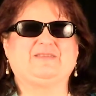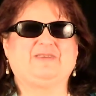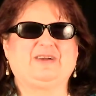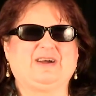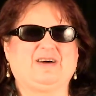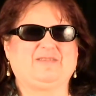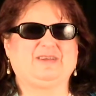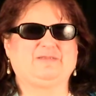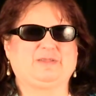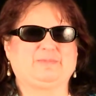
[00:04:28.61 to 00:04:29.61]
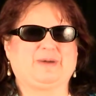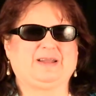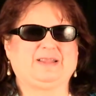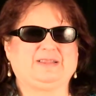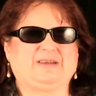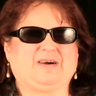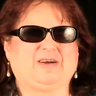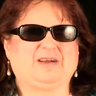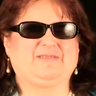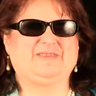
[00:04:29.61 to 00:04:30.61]
Very often respondents
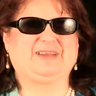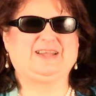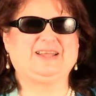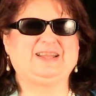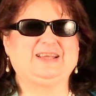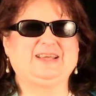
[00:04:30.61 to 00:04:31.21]
are offended